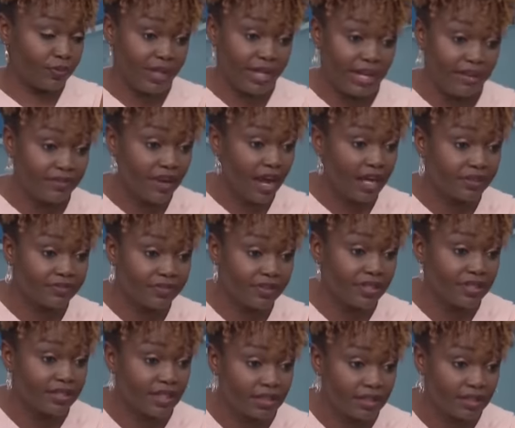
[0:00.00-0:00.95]
We have
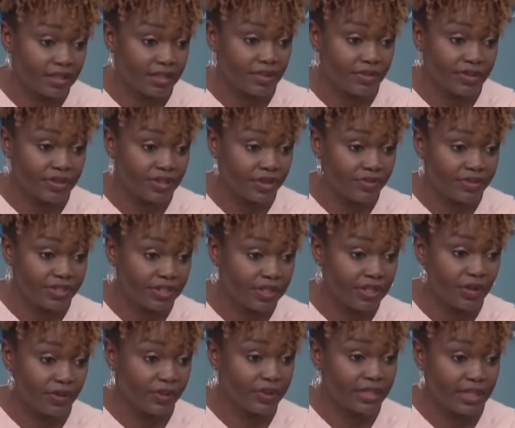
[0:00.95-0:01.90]
confidence that the Secret Service
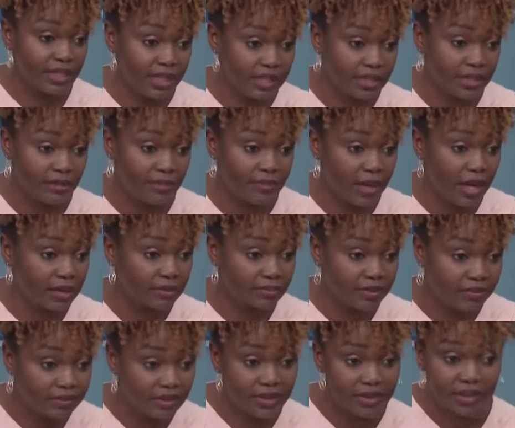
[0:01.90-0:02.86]
is going to get to the
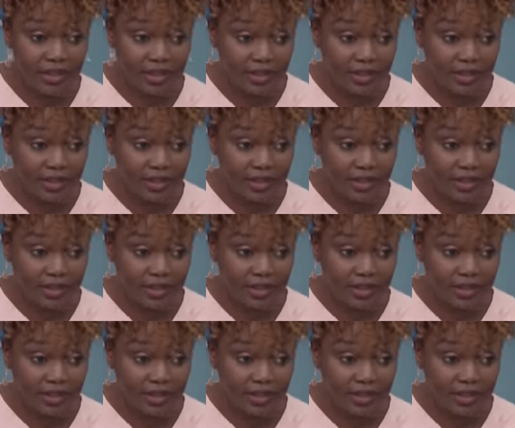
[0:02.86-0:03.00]
bottom of this.